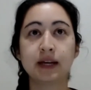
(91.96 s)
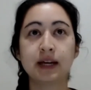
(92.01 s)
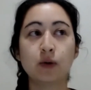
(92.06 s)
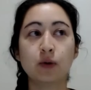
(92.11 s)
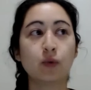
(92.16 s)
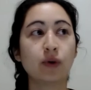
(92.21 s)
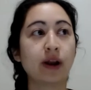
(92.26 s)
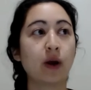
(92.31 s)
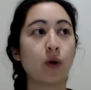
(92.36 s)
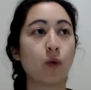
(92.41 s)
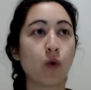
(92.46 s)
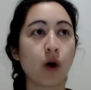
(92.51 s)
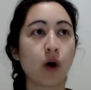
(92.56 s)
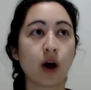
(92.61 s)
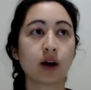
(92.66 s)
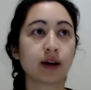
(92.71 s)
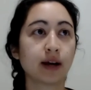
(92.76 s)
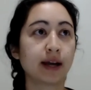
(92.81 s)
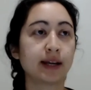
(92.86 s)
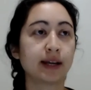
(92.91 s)
When I
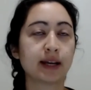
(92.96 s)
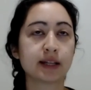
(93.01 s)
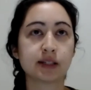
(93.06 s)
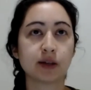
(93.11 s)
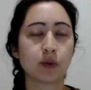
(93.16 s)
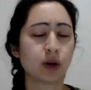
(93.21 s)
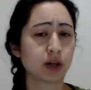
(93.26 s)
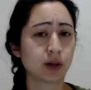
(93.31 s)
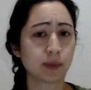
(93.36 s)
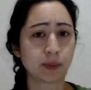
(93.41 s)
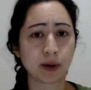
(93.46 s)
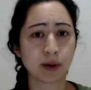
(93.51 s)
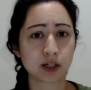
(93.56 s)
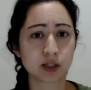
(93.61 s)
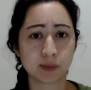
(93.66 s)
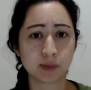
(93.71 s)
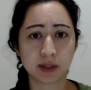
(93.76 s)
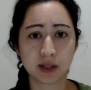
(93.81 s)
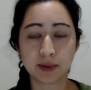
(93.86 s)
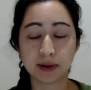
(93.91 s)
walk, I guess I walk
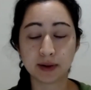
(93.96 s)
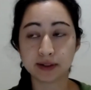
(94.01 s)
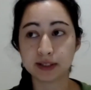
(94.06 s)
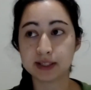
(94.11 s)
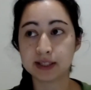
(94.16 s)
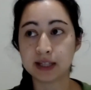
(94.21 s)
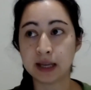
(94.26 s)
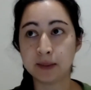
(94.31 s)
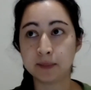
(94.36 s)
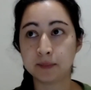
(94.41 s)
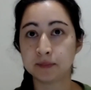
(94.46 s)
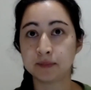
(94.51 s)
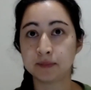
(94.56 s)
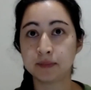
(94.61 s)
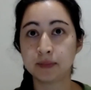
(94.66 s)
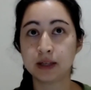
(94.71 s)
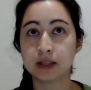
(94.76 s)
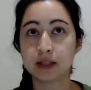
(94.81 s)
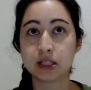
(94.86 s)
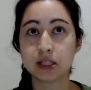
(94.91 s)
approximately about the same
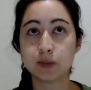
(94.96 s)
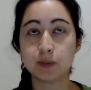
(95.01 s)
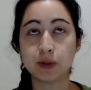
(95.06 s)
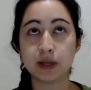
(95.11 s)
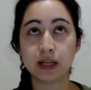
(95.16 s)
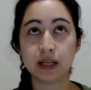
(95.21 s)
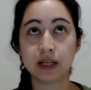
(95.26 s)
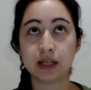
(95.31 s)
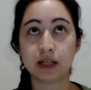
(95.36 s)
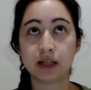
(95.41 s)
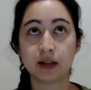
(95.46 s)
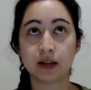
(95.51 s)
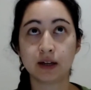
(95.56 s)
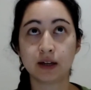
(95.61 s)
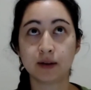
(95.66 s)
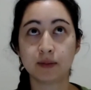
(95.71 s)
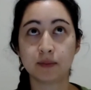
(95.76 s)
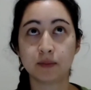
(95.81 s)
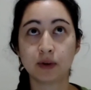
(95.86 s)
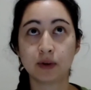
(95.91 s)
speed
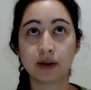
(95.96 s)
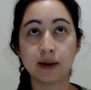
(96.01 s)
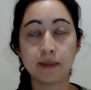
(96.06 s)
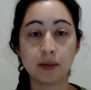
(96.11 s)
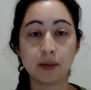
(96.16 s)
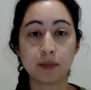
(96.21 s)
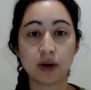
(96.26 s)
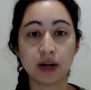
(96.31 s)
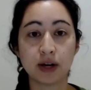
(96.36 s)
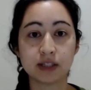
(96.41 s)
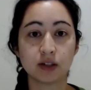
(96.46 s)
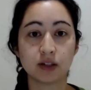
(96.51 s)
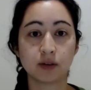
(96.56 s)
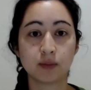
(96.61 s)
when I'm memorizing,